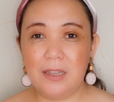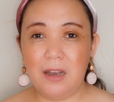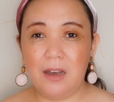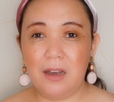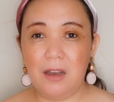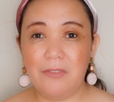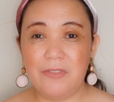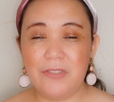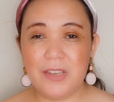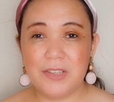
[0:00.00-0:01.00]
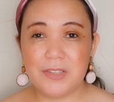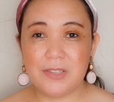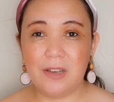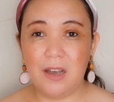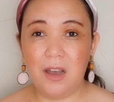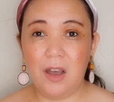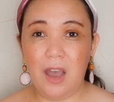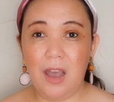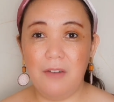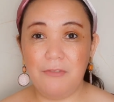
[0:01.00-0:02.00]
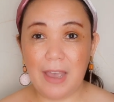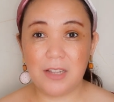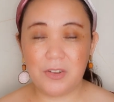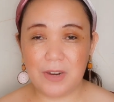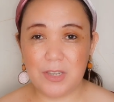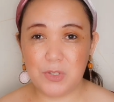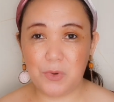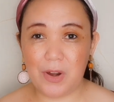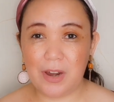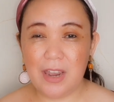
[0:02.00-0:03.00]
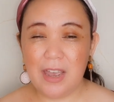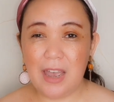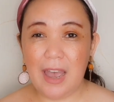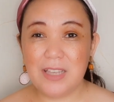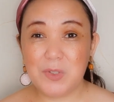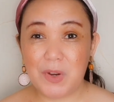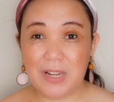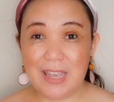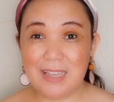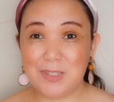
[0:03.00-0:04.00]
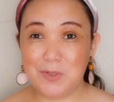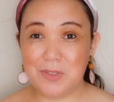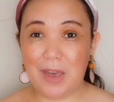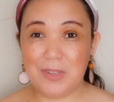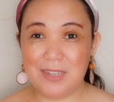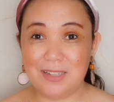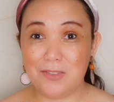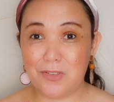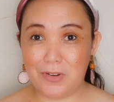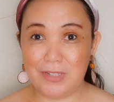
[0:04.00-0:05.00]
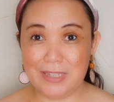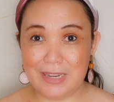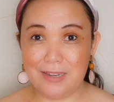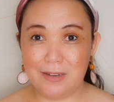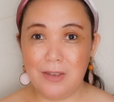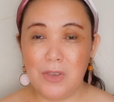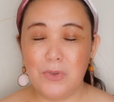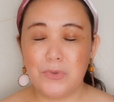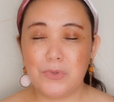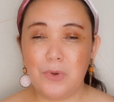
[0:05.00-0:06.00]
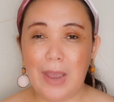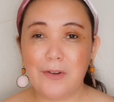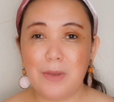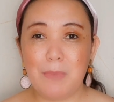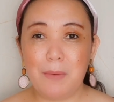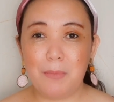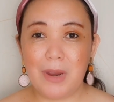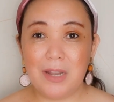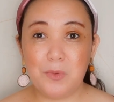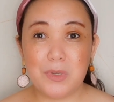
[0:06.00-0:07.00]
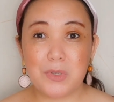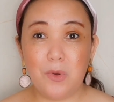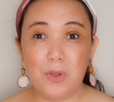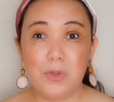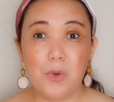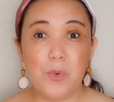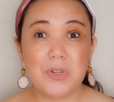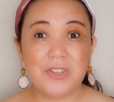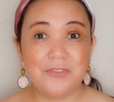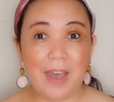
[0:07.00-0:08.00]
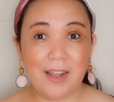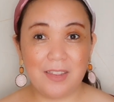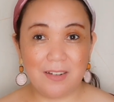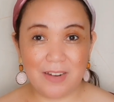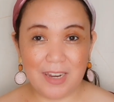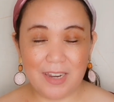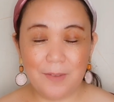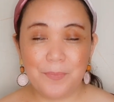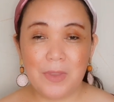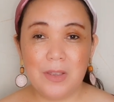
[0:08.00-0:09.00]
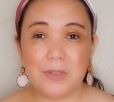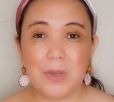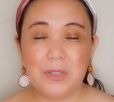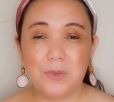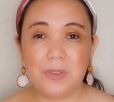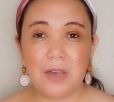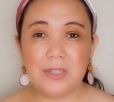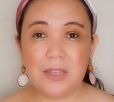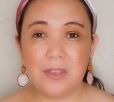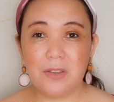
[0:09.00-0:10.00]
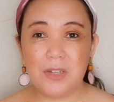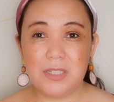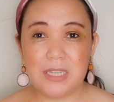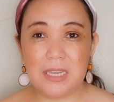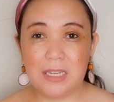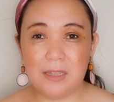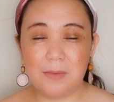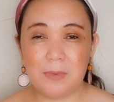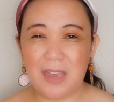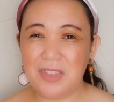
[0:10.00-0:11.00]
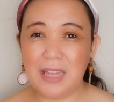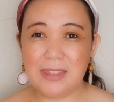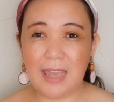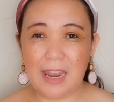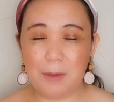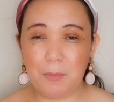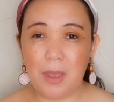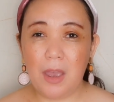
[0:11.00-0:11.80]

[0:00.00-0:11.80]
of this factory store as early as 2013. So I remember it was called Coach Factory. So in 2013, at that time,